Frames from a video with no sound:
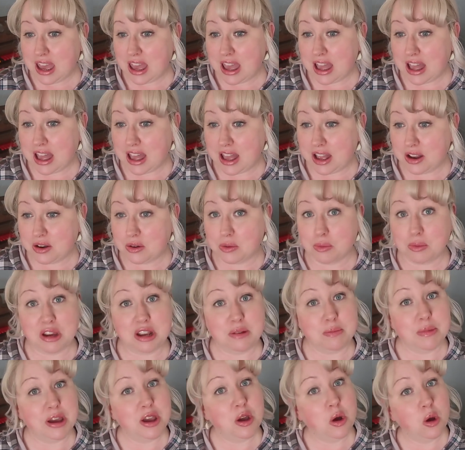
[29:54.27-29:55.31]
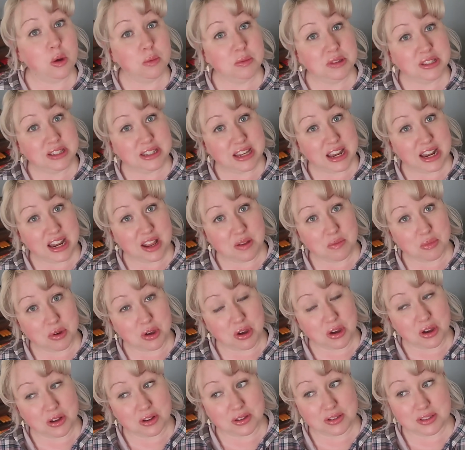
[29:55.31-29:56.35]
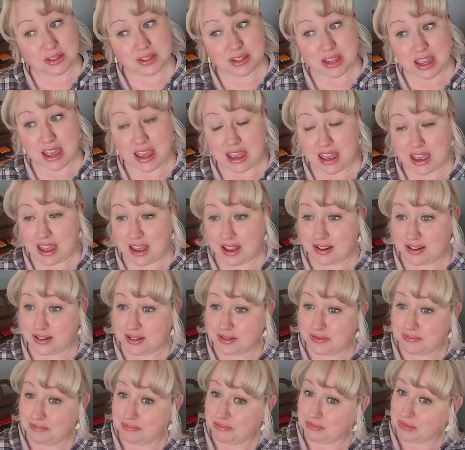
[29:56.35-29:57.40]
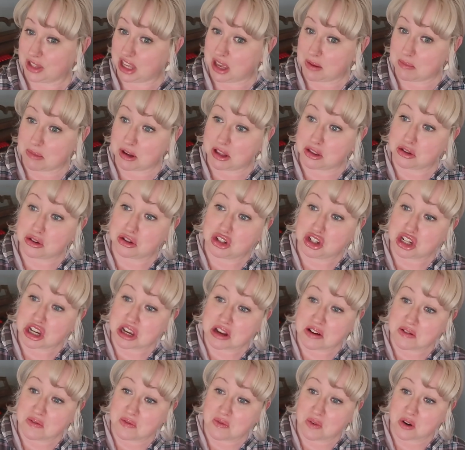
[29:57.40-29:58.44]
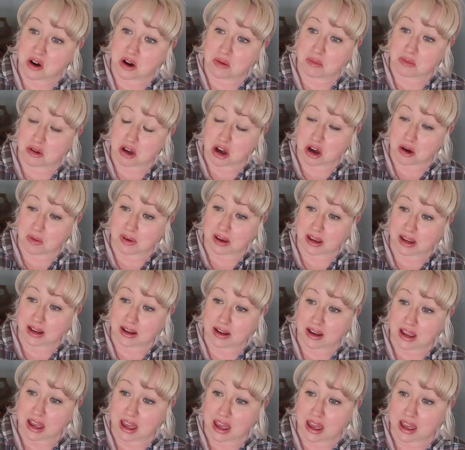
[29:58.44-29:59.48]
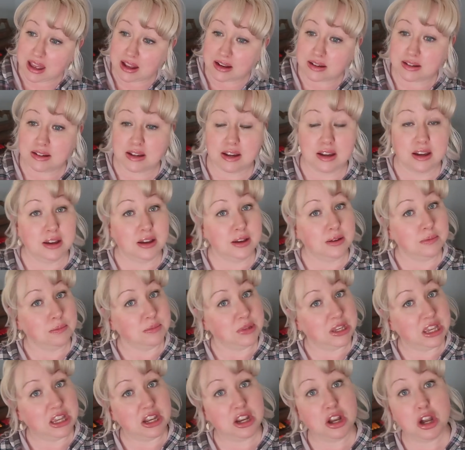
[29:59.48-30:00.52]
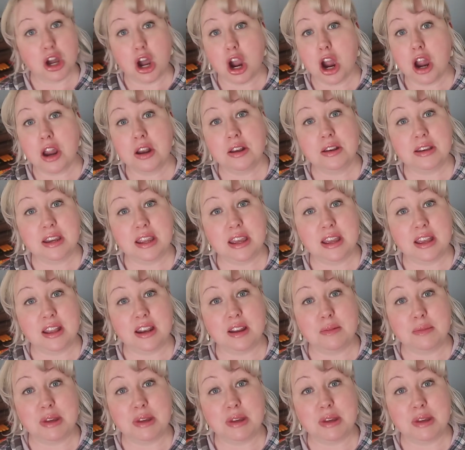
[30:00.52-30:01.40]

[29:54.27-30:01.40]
and read my homesteading books and get my little chicken farm going and get a garden in.